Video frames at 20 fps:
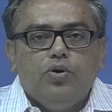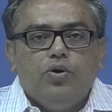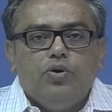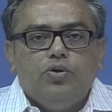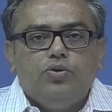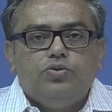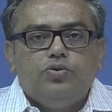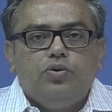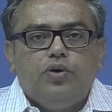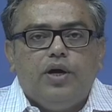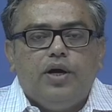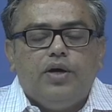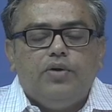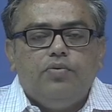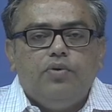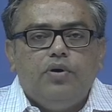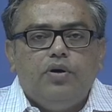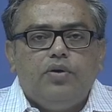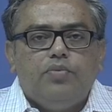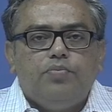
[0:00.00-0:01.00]
So,
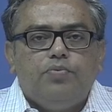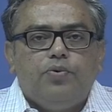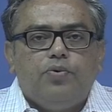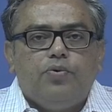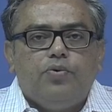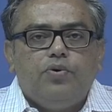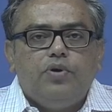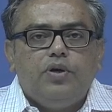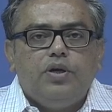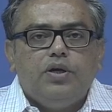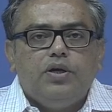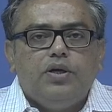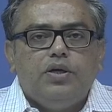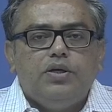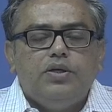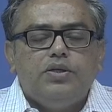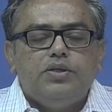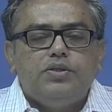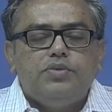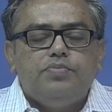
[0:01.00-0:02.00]
annual report
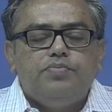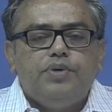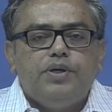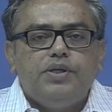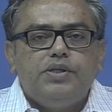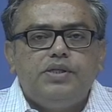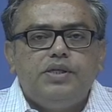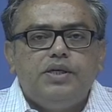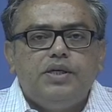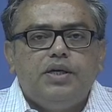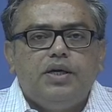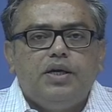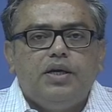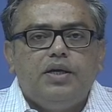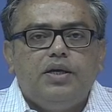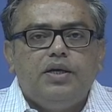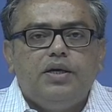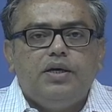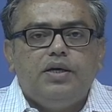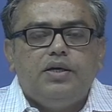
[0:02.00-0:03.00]
is
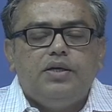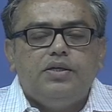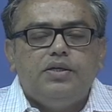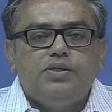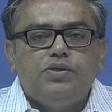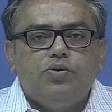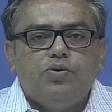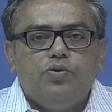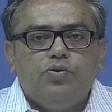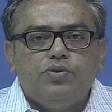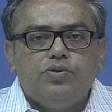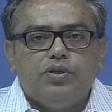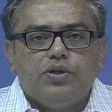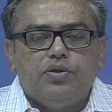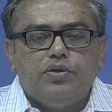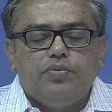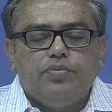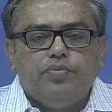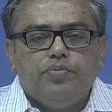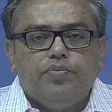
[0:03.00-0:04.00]
basically a disclosure
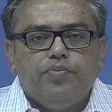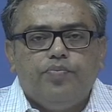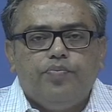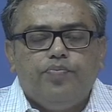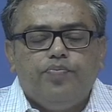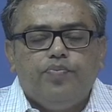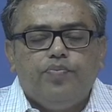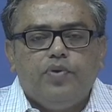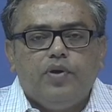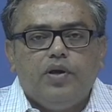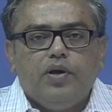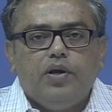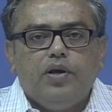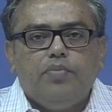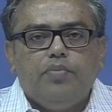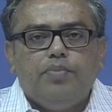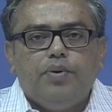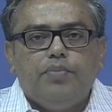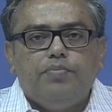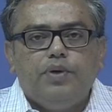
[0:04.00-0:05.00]
in a
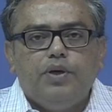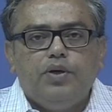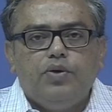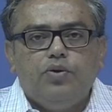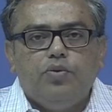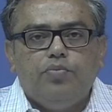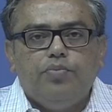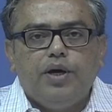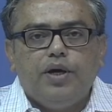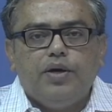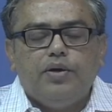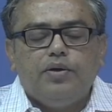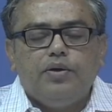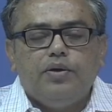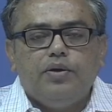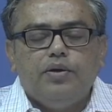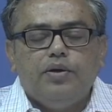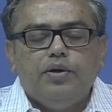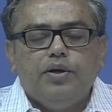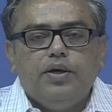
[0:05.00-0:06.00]
public domain,
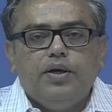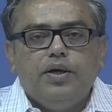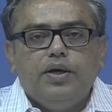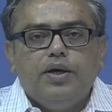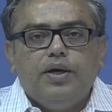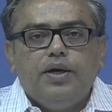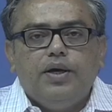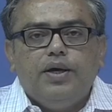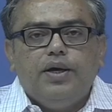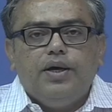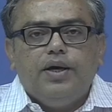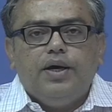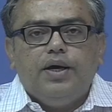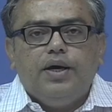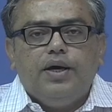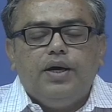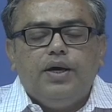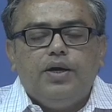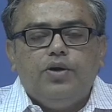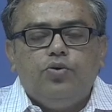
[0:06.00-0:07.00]

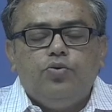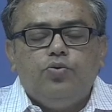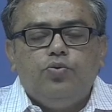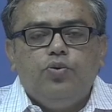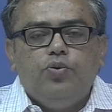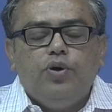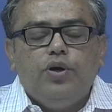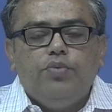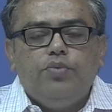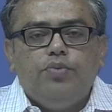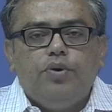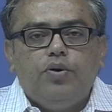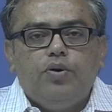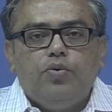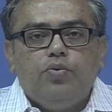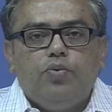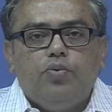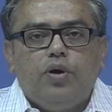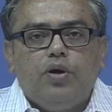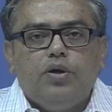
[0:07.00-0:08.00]
and whoever
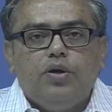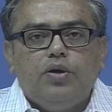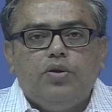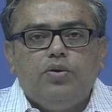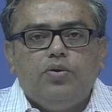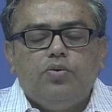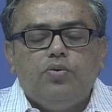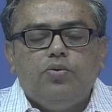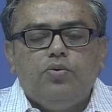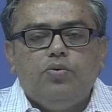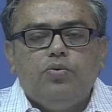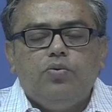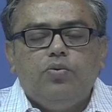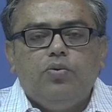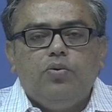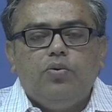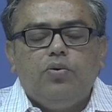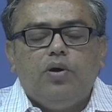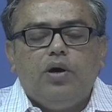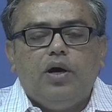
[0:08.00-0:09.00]
wanted to
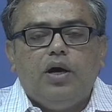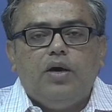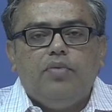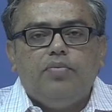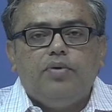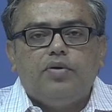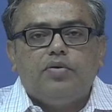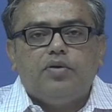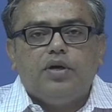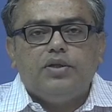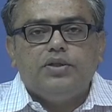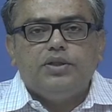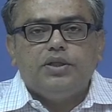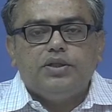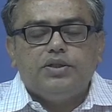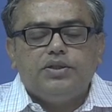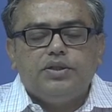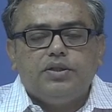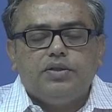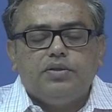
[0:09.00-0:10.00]
have a
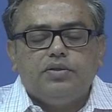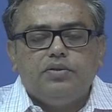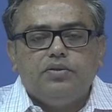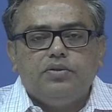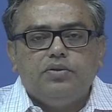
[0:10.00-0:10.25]
transaction